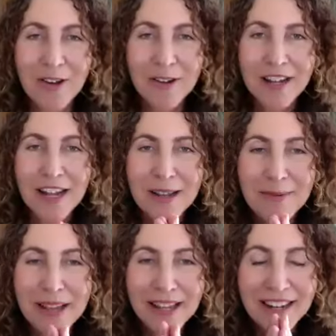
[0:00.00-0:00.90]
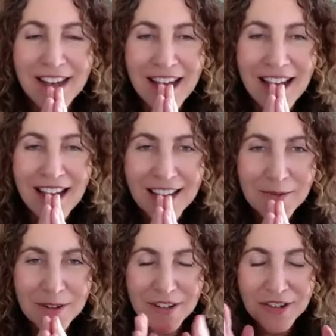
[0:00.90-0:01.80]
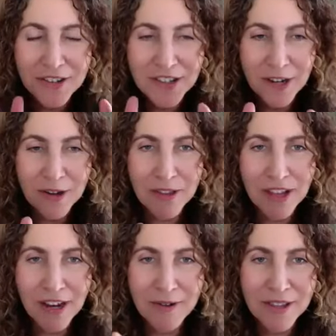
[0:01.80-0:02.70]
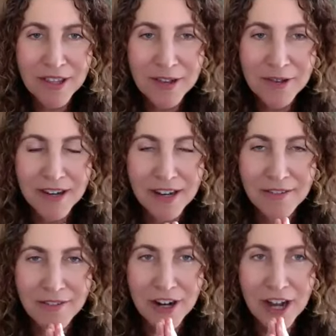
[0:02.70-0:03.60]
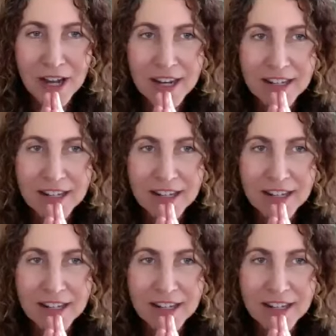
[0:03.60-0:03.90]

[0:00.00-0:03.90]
hold on, Amanda. I was just so there with you, and I forgot.